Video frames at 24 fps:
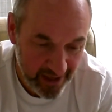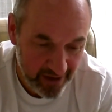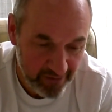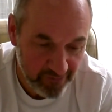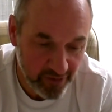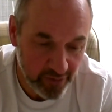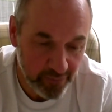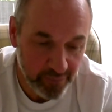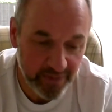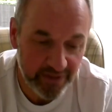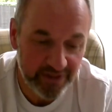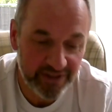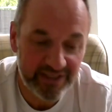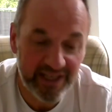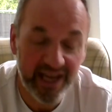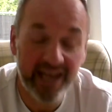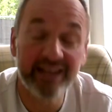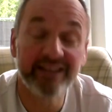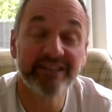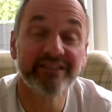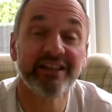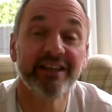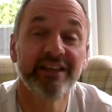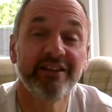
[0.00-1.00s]
for
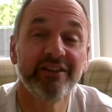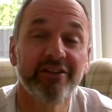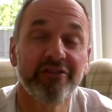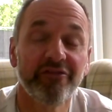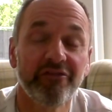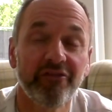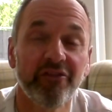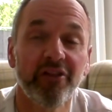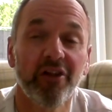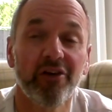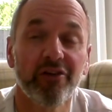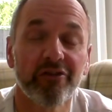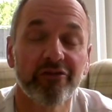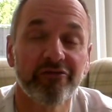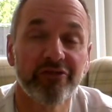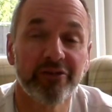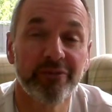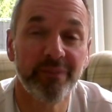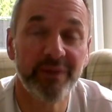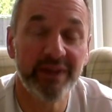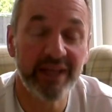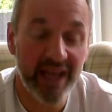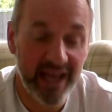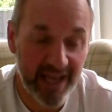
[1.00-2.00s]
protecting the flock
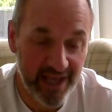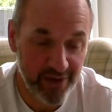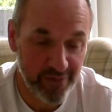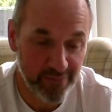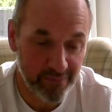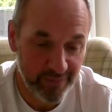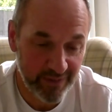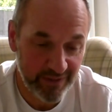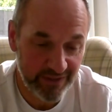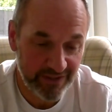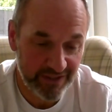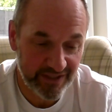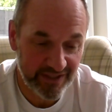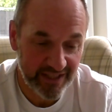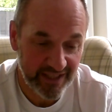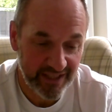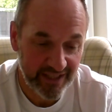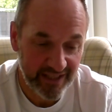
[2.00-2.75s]
from the enemies,